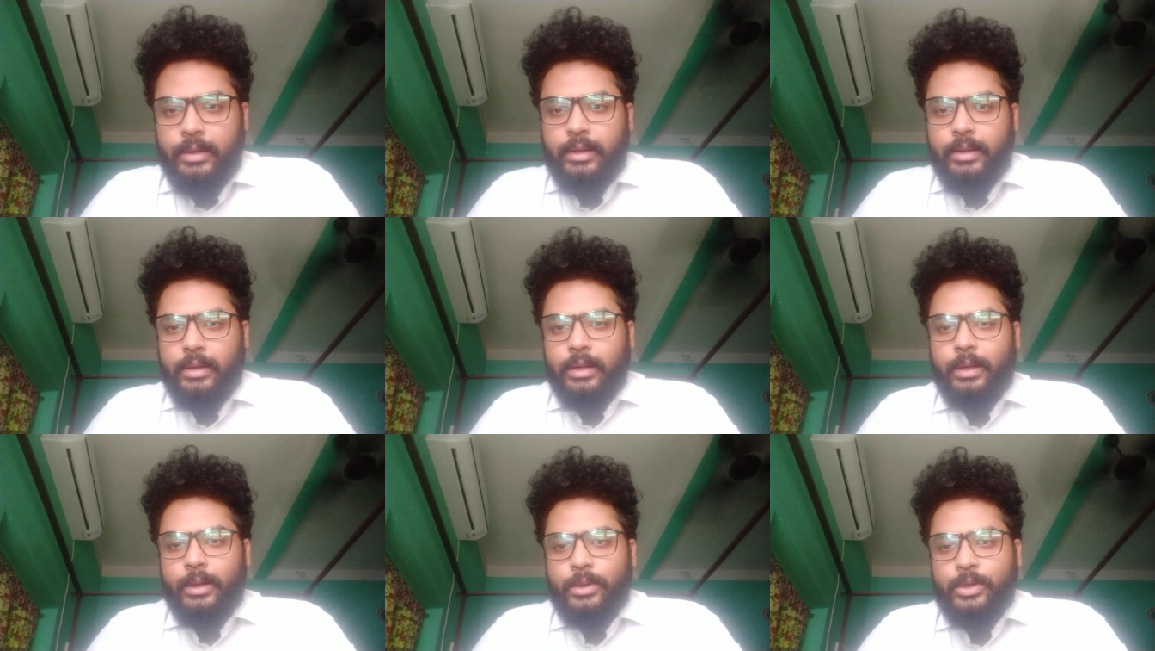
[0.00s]

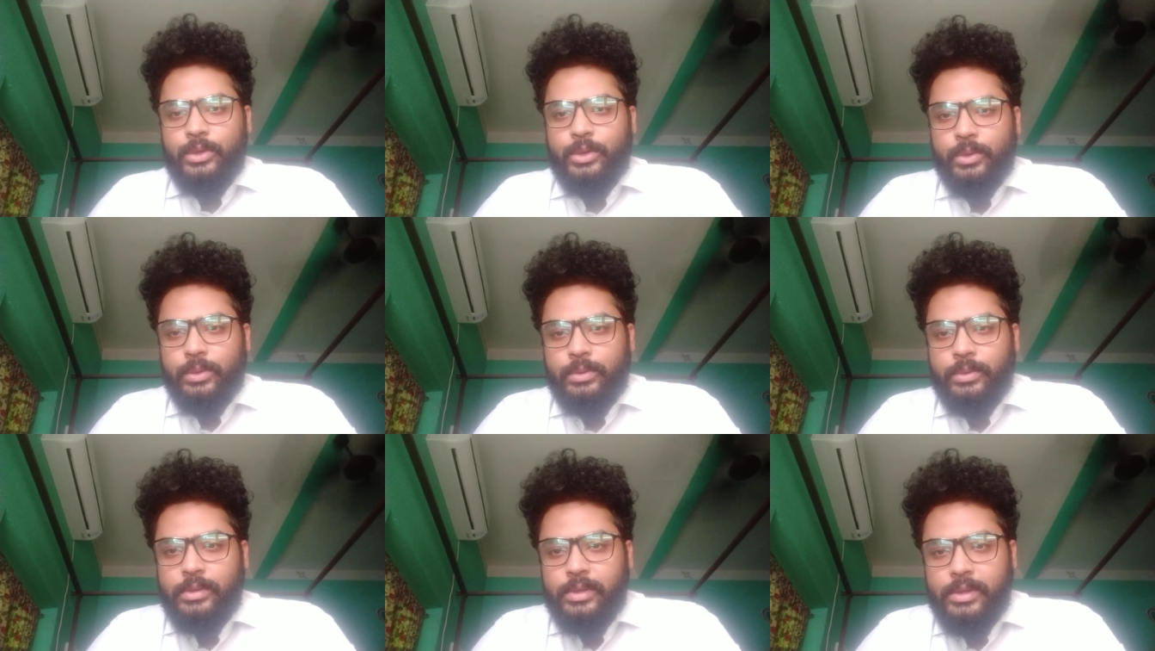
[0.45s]
hello
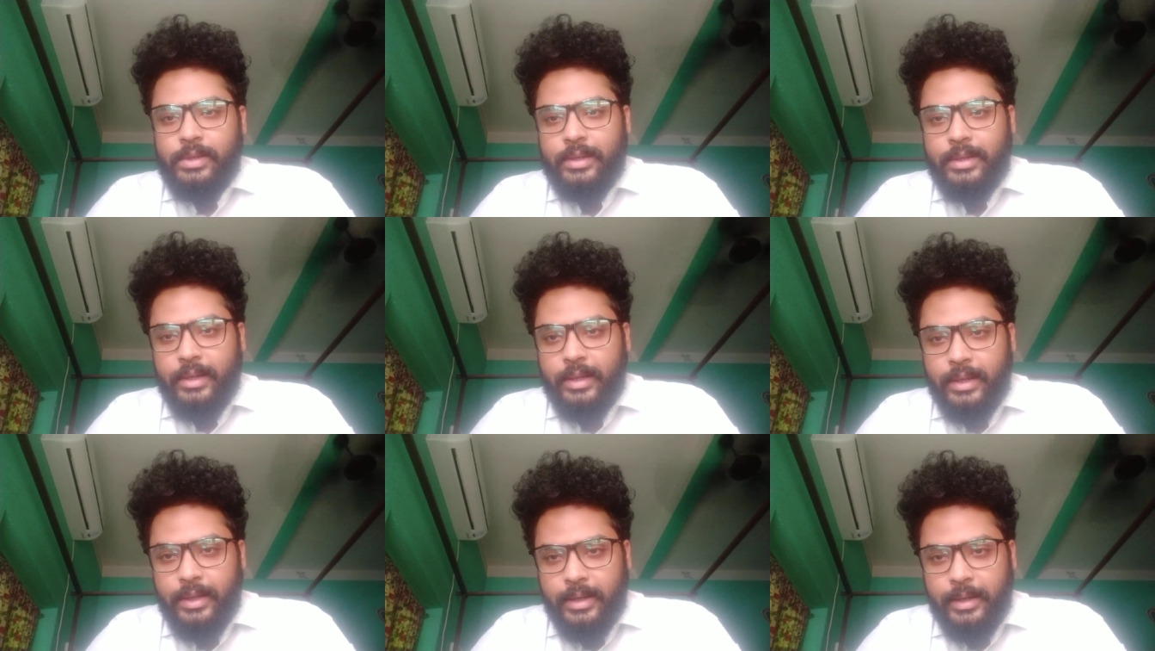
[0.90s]
students
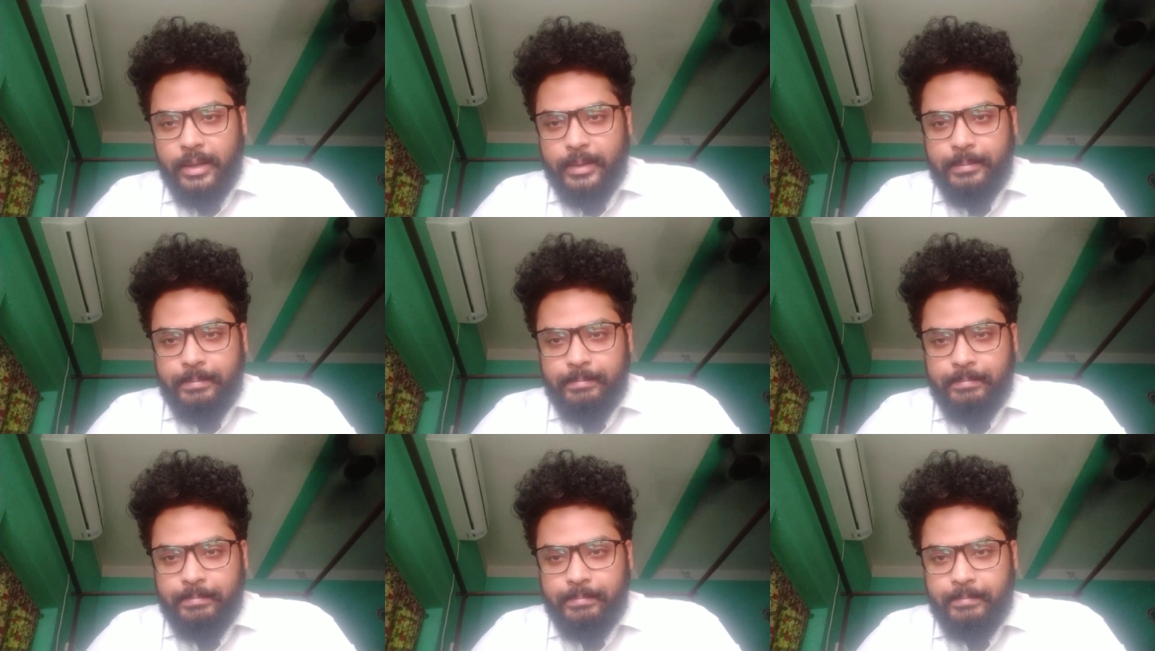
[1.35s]

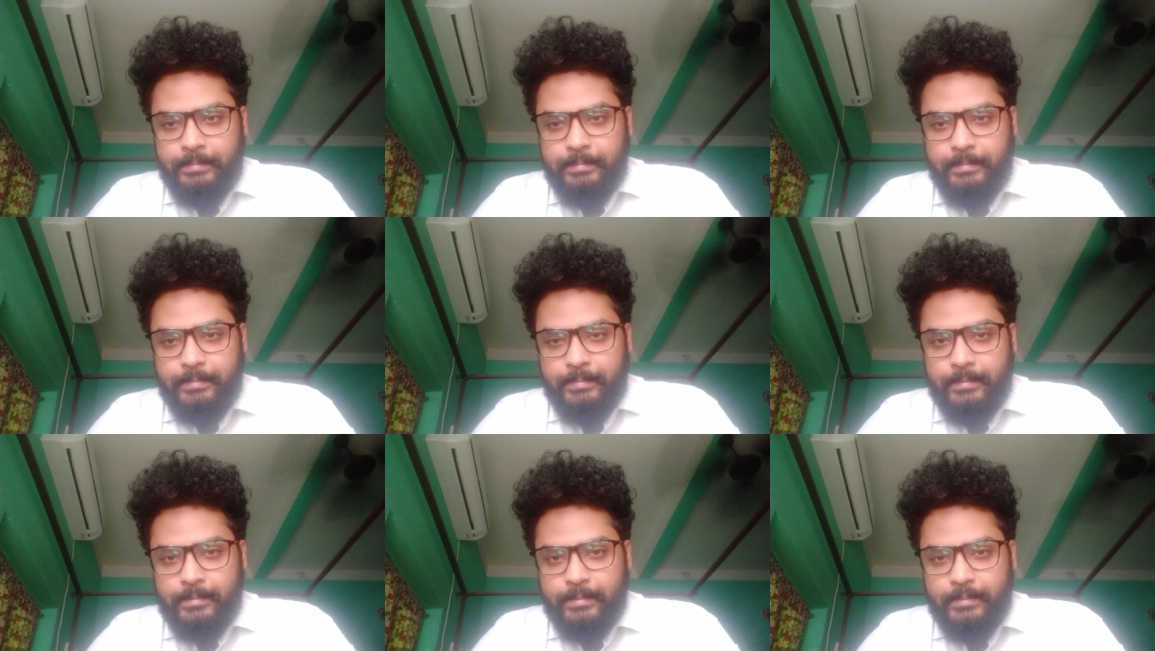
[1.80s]
um,
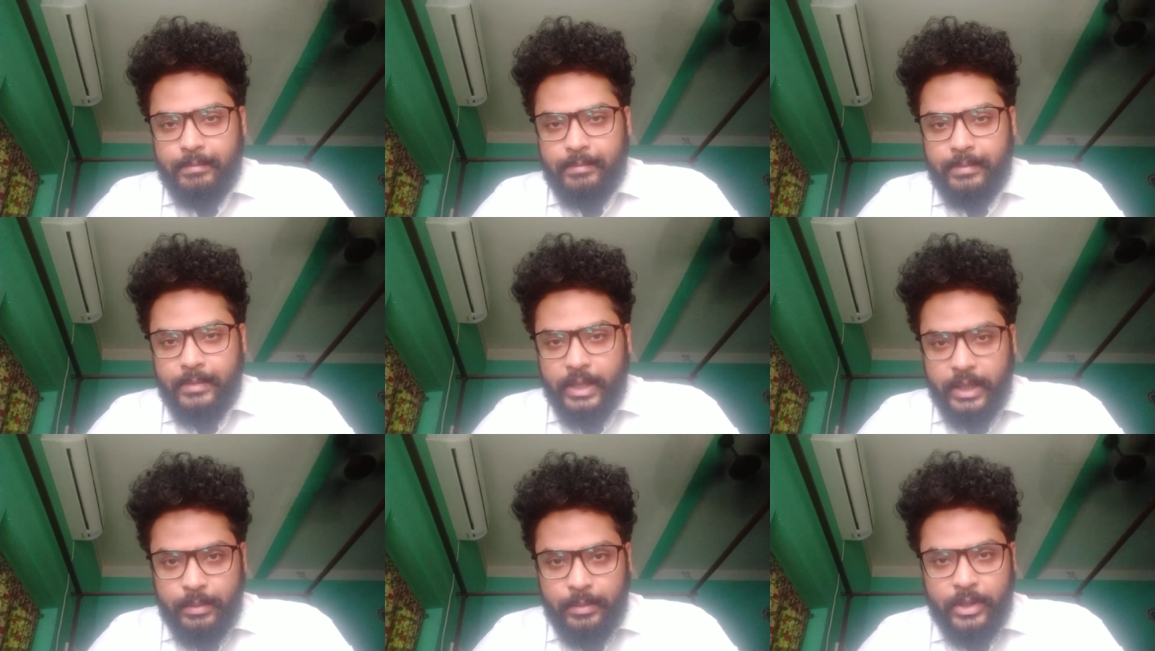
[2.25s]

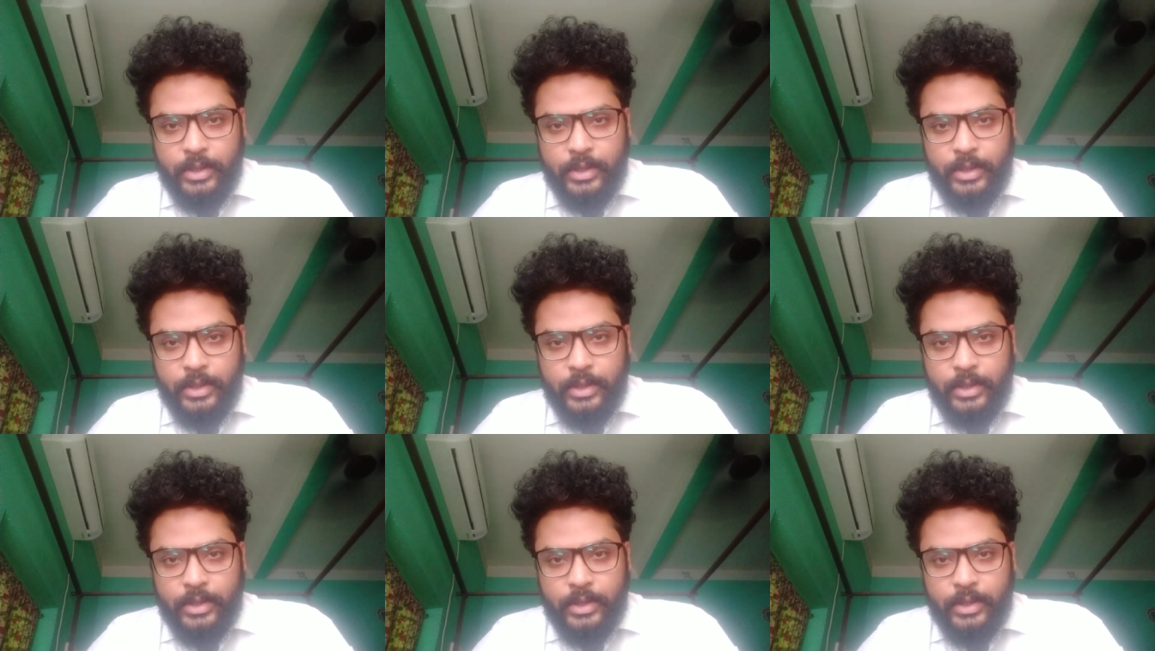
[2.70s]
let